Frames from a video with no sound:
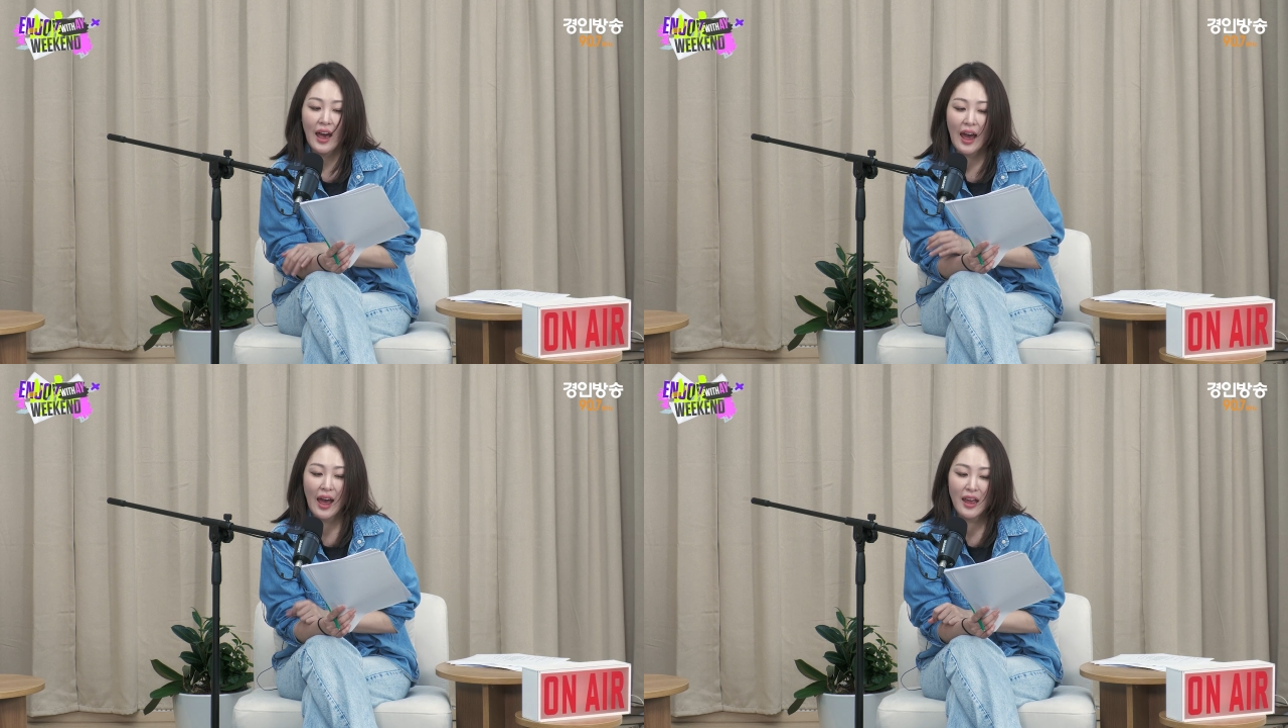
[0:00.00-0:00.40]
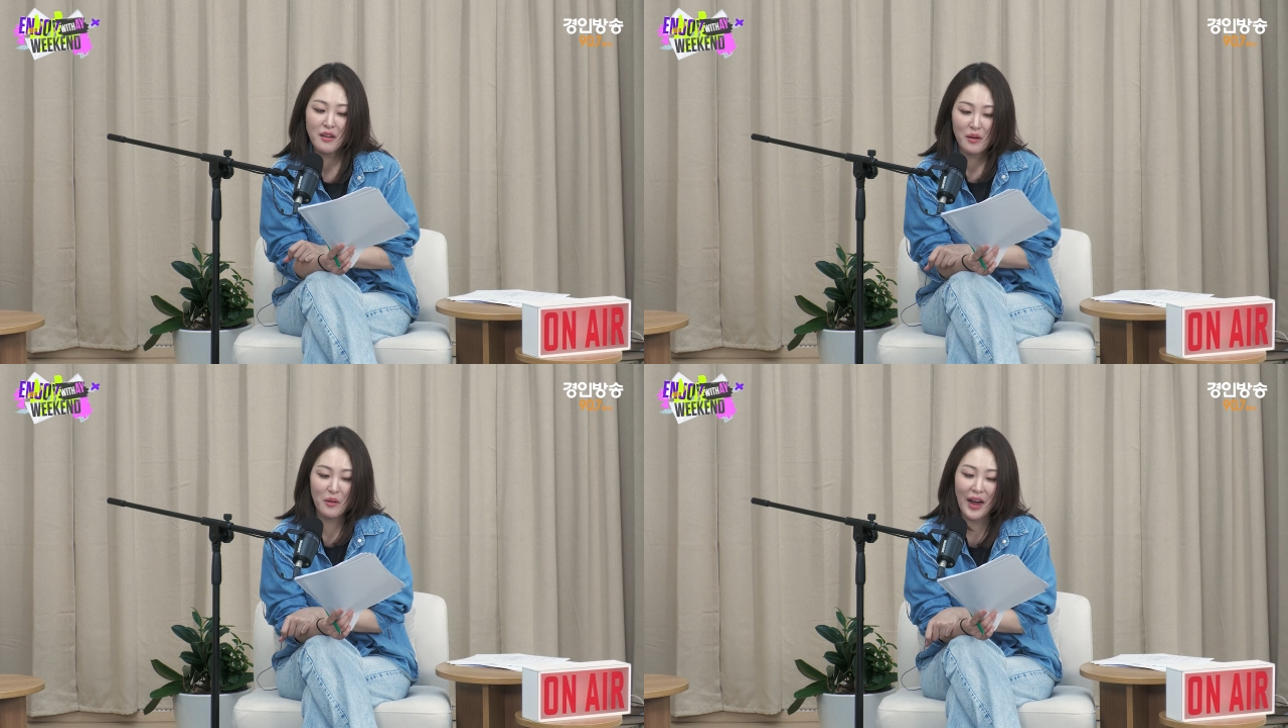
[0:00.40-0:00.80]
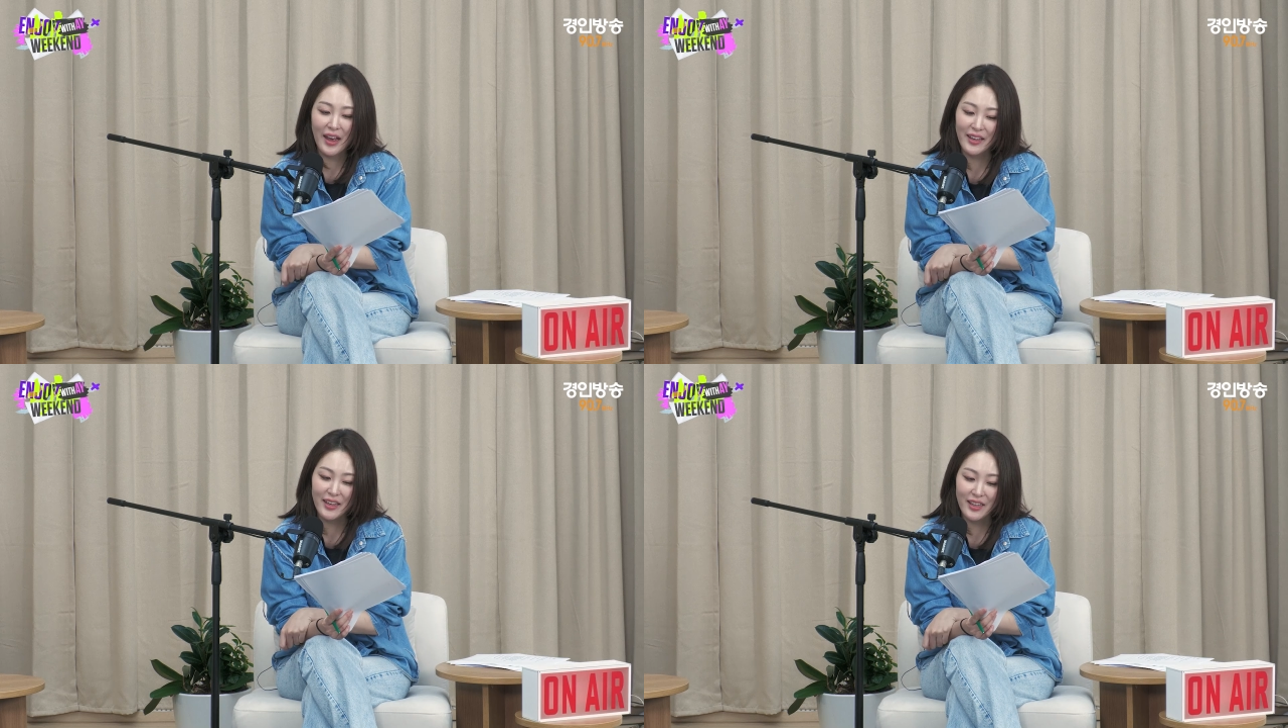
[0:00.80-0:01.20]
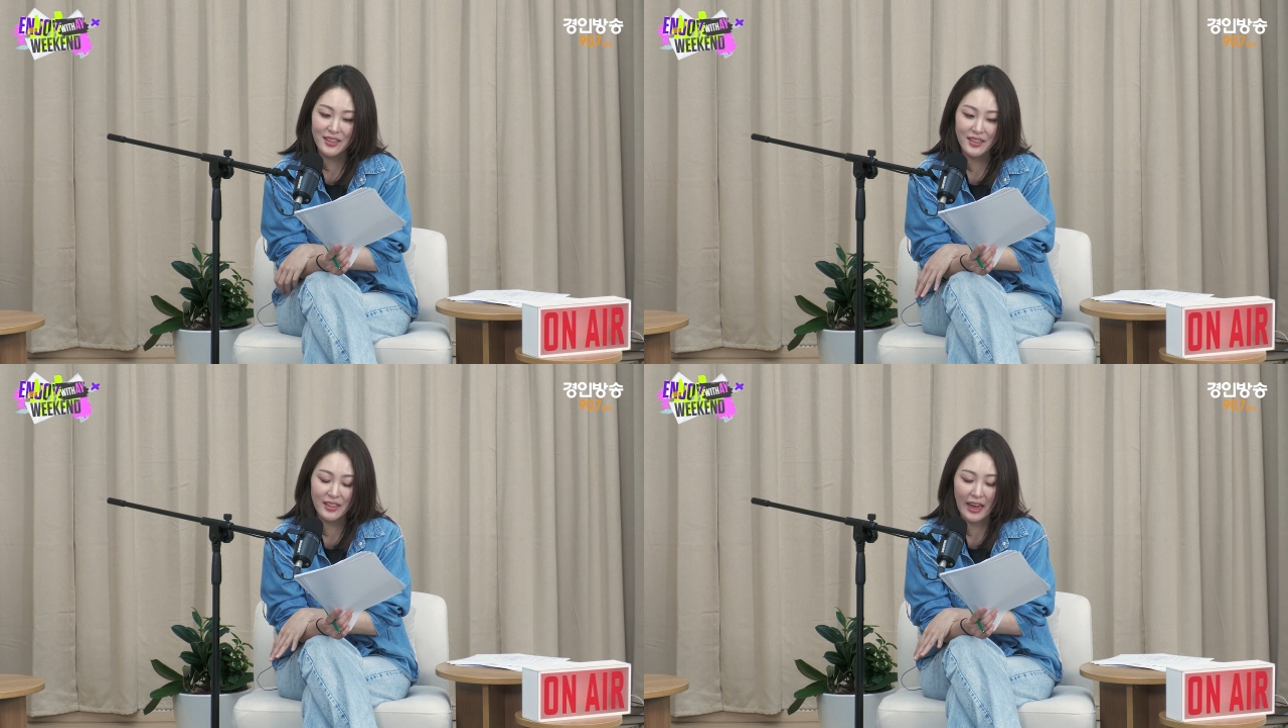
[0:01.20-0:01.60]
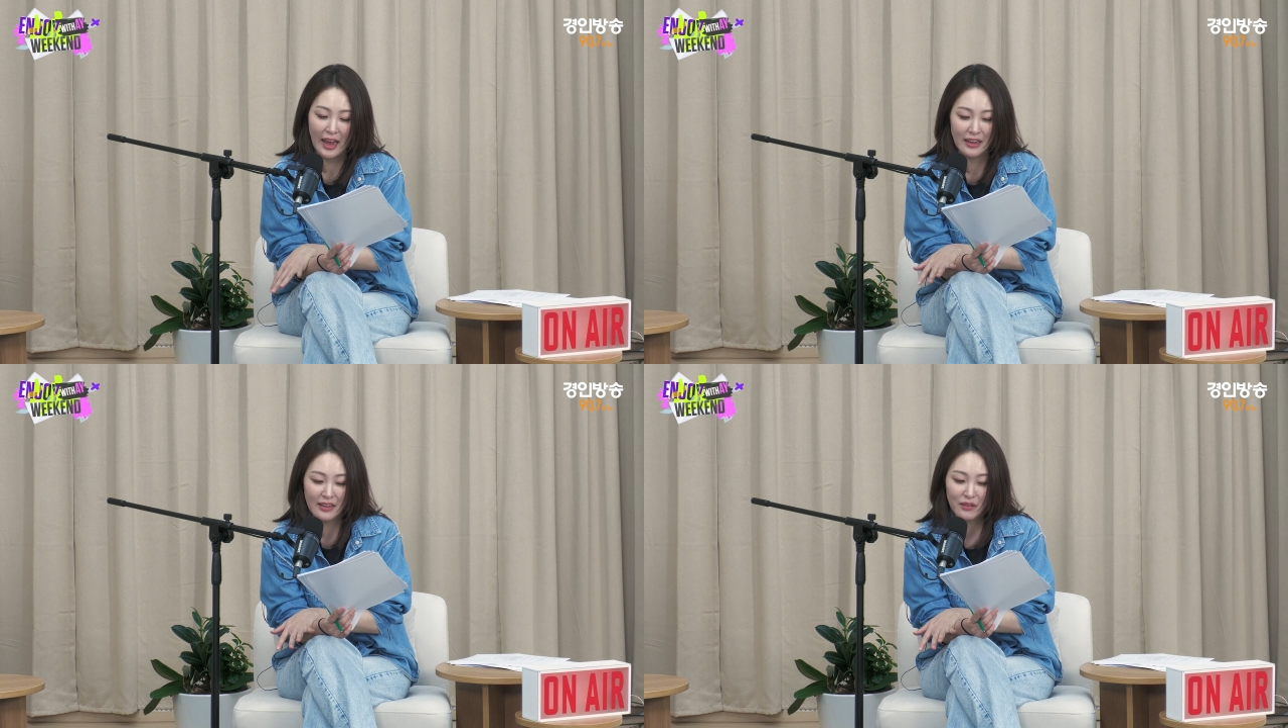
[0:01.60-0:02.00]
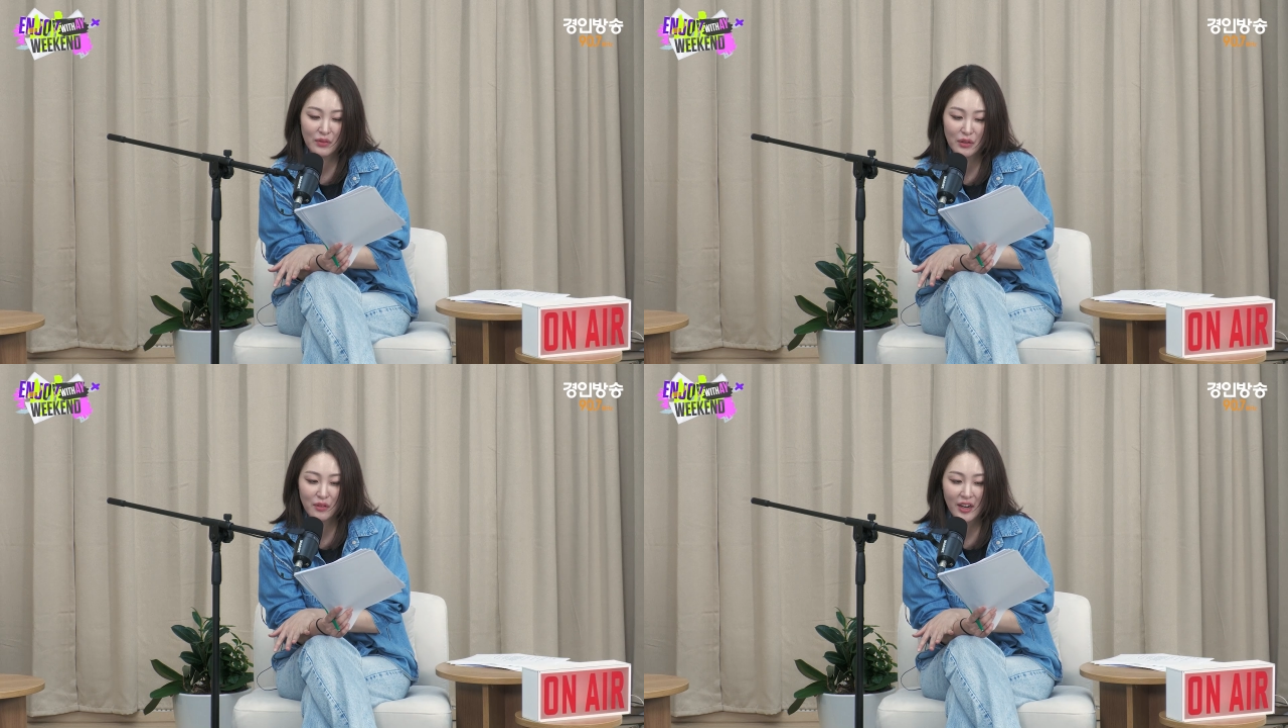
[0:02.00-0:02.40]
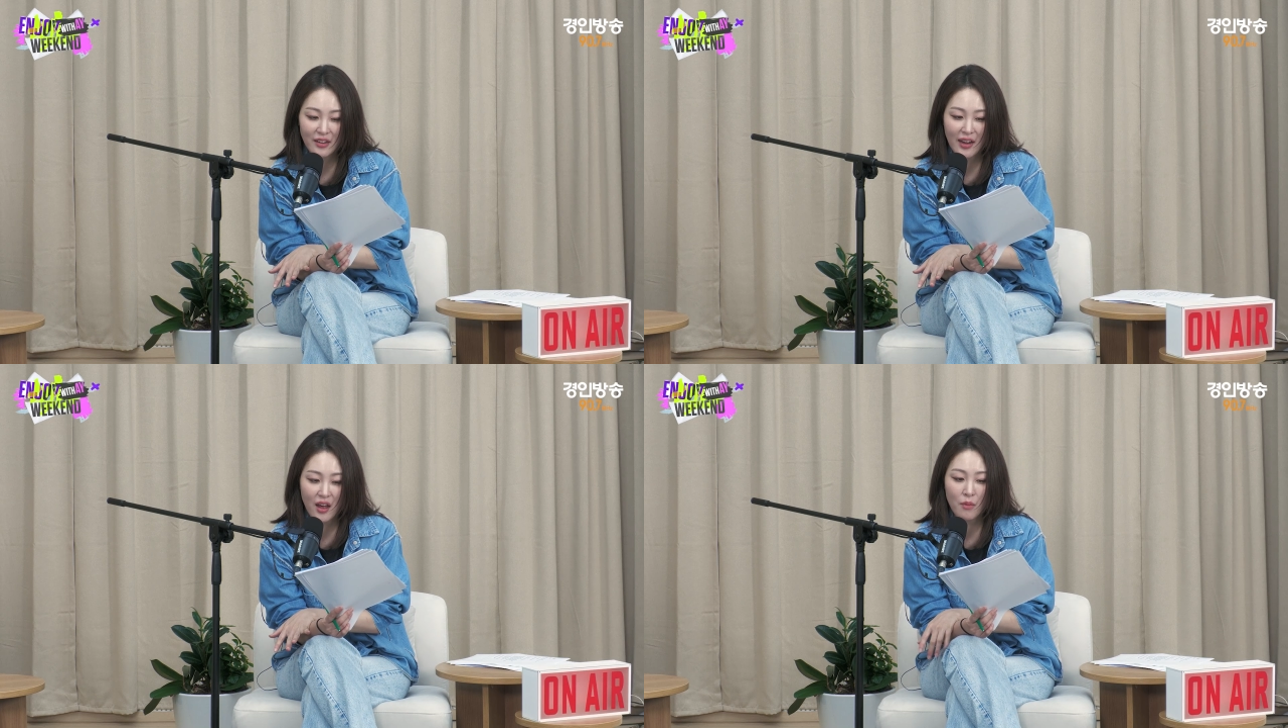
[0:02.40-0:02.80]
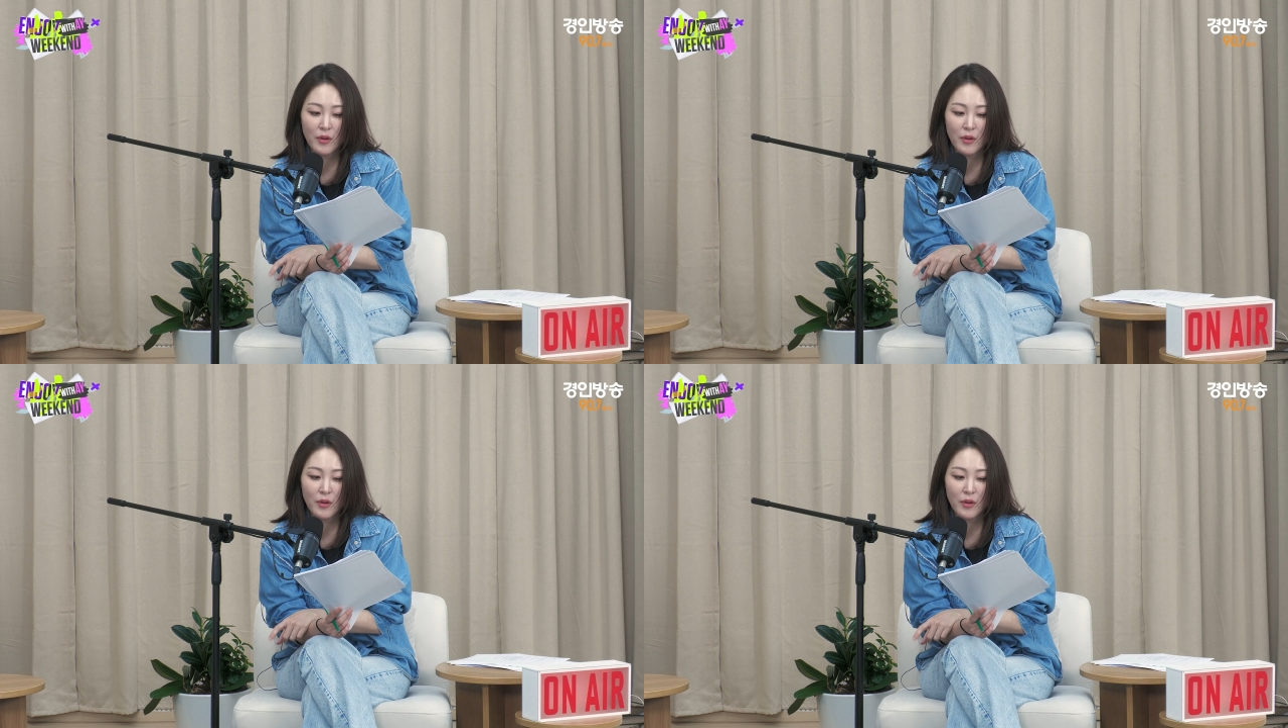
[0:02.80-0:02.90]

I know I can't see any of you right now,